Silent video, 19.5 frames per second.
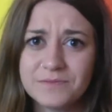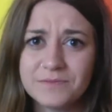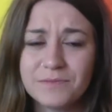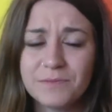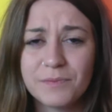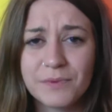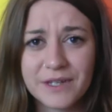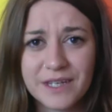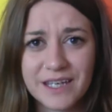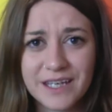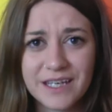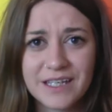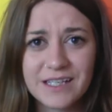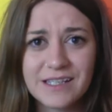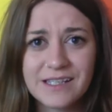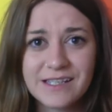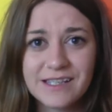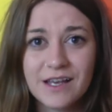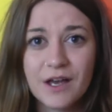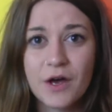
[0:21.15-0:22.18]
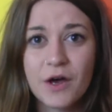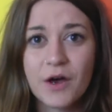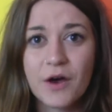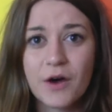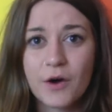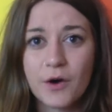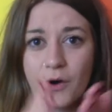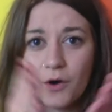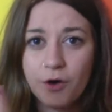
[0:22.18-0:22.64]
Please
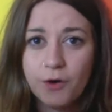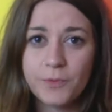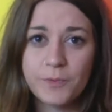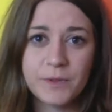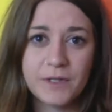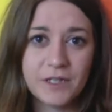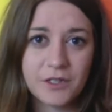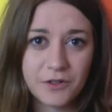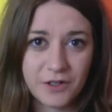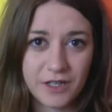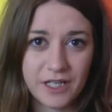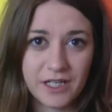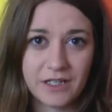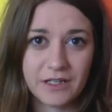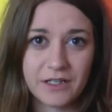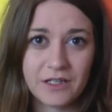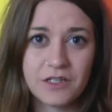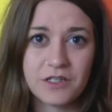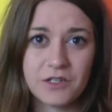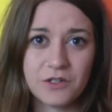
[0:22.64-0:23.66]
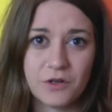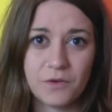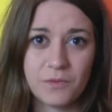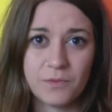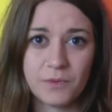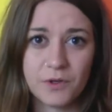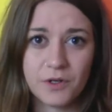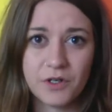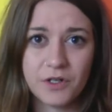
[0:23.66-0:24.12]
open your English
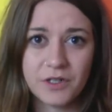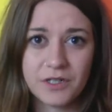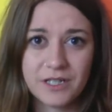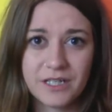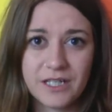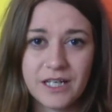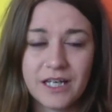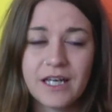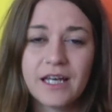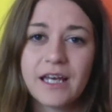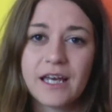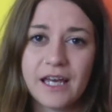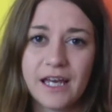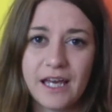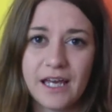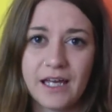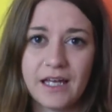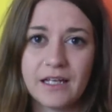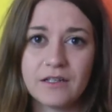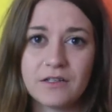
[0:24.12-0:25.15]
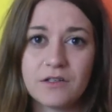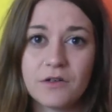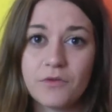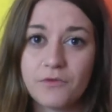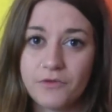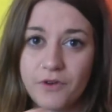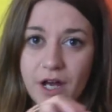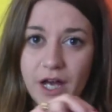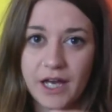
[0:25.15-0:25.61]
notebook and
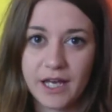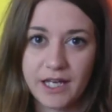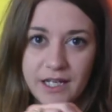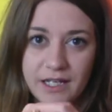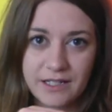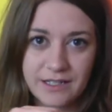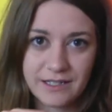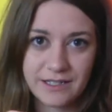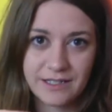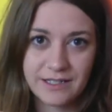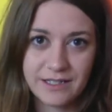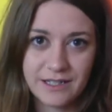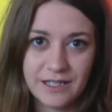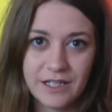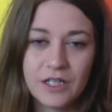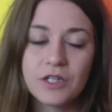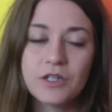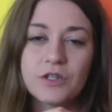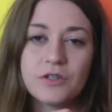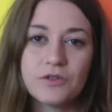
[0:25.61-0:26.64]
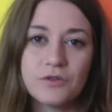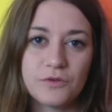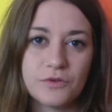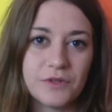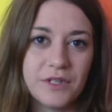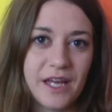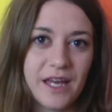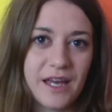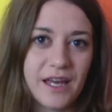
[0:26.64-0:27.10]
write
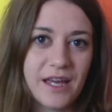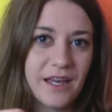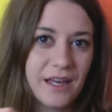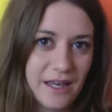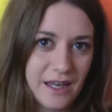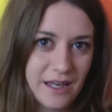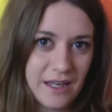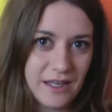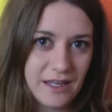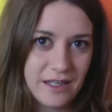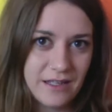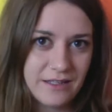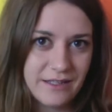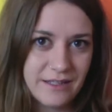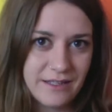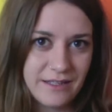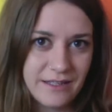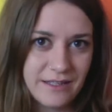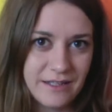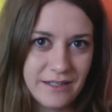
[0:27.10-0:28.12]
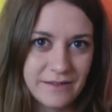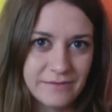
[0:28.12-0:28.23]
today is,